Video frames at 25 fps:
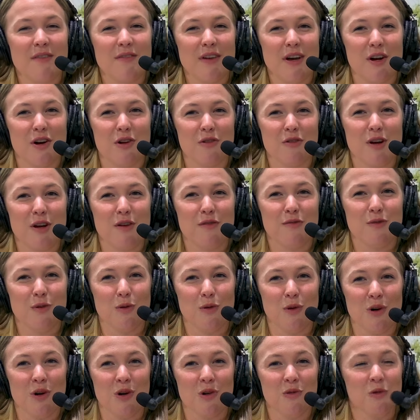NRA
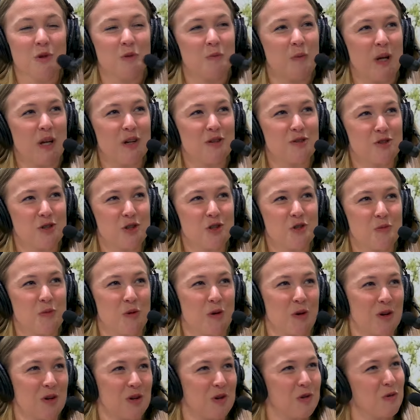floor with Peter
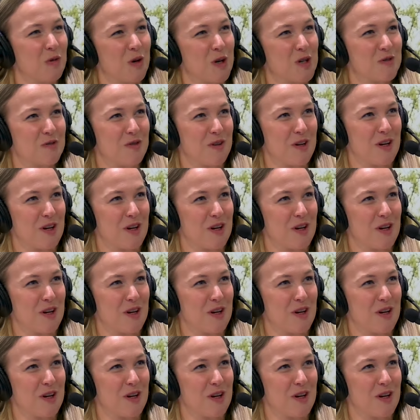Churchborne, who works for